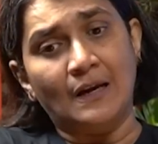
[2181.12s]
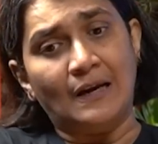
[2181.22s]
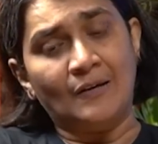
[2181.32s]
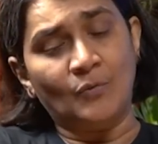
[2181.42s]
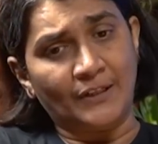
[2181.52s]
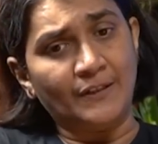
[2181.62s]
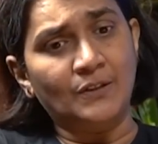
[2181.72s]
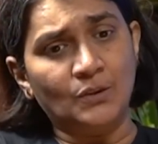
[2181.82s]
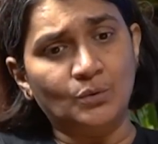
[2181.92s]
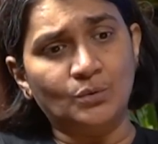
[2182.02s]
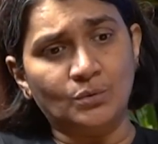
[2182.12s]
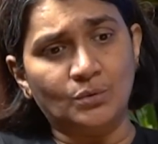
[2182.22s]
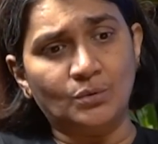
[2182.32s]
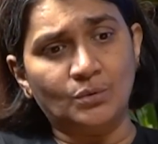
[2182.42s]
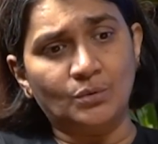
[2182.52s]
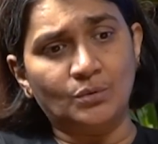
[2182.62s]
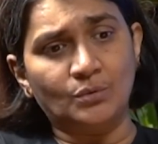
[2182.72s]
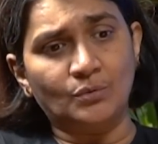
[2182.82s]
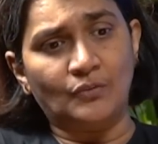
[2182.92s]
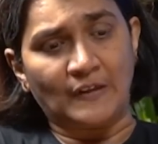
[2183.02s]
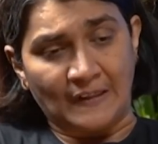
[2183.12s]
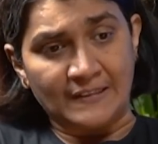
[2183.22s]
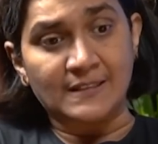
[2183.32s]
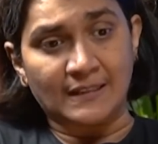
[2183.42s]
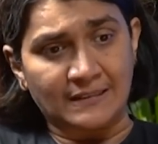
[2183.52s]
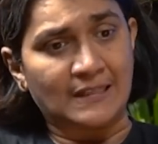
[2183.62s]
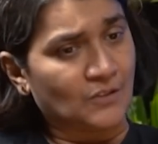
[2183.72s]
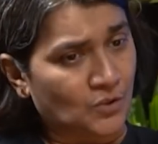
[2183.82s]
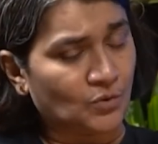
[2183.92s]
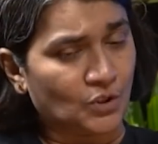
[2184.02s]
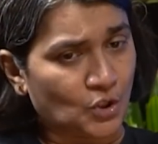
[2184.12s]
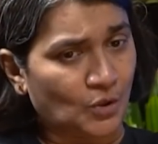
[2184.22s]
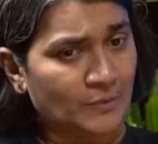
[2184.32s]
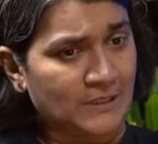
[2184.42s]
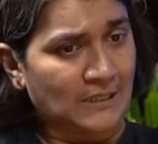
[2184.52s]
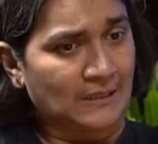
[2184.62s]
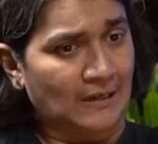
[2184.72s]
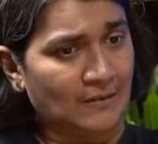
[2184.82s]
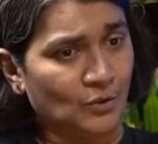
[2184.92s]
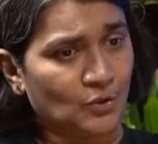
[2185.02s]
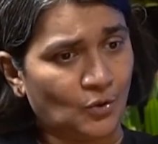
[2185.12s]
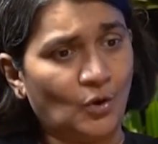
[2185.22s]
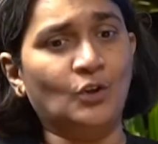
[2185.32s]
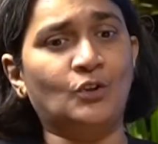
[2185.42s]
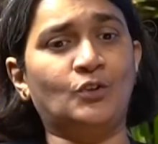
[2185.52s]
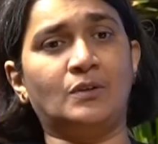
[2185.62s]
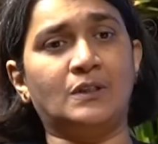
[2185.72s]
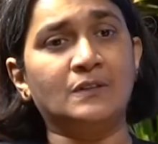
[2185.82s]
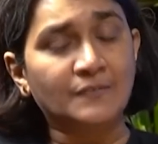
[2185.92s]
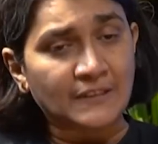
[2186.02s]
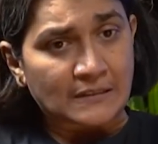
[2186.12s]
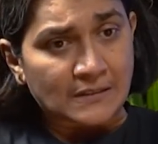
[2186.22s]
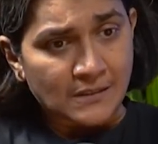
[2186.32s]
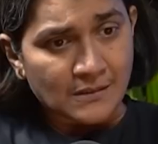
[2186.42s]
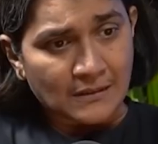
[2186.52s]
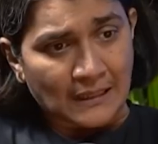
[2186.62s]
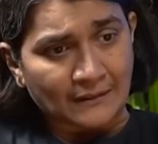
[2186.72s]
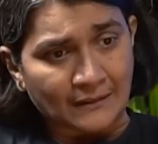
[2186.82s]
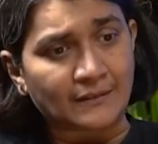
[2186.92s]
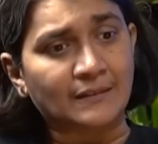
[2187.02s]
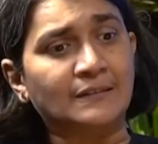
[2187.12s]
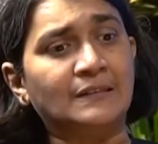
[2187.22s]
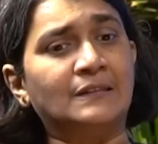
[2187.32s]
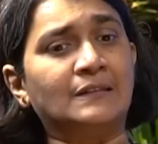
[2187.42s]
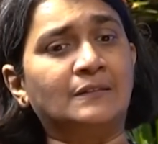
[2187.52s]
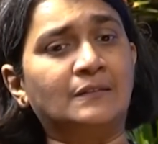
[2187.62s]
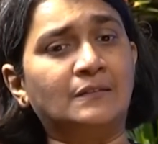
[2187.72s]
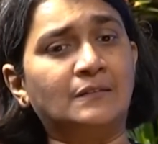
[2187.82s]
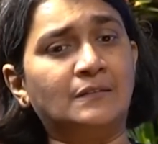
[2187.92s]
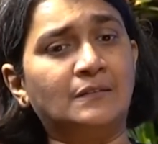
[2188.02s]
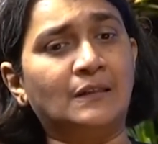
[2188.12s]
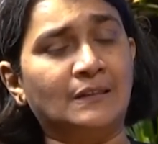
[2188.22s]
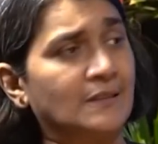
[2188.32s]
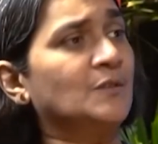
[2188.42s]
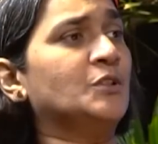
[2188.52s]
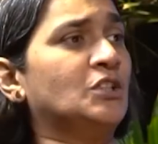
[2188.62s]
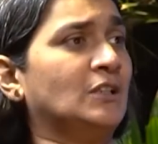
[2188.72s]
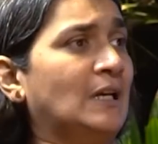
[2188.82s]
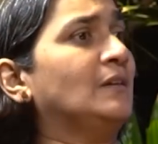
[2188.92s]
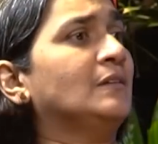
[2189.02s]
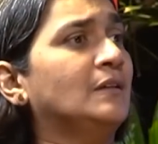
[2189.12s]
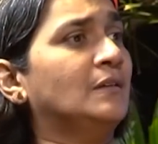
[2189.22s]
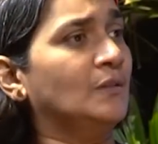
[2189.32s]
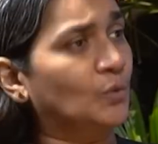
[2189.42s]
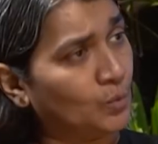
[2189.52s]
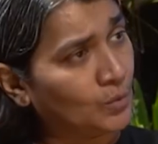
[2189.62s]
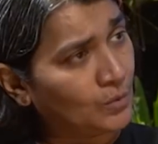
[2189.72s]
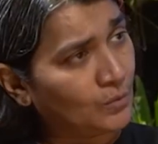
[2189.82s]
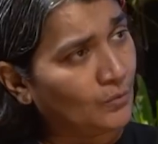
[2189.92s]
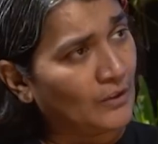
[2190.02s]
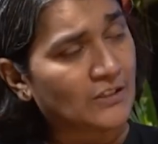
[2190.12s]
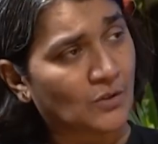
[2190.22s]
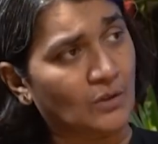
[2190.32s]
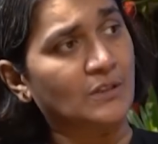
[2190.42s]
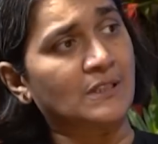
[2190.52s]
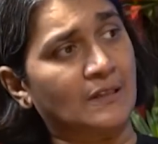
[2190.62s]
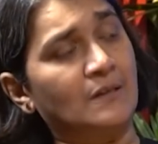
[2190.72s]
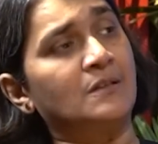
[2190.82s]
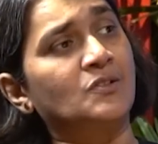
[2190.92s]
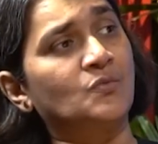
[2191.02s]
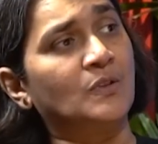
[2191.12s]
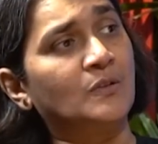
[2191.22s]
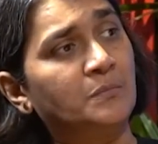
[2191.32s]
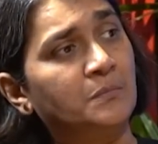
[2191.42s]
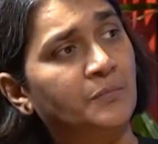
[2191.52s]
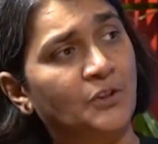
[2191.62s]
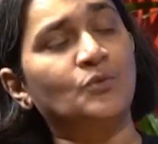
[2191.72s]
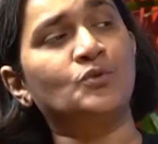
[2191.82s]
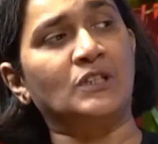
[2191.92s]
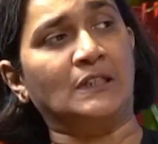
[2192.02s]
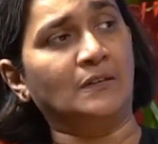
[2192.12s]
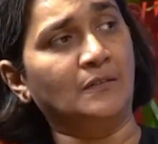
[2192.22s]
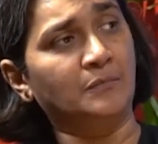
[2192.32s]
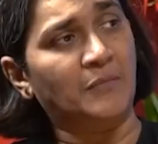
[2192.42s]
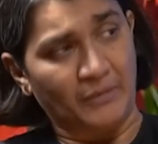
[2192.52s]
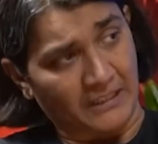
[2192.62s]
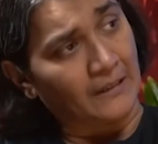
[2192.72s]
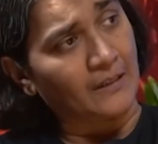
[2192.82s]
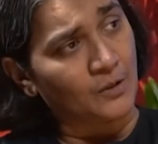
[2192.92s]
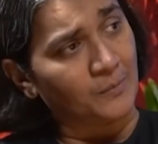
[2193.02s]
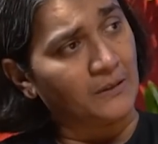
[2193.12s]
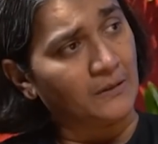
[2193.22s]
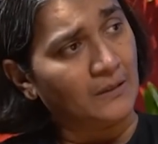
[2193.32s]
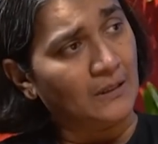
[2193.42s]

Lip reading: what I knew when I said yes to the job is that I was not convinced that India needed an exhibition gallery alone where scholars and artists were producing public engagement.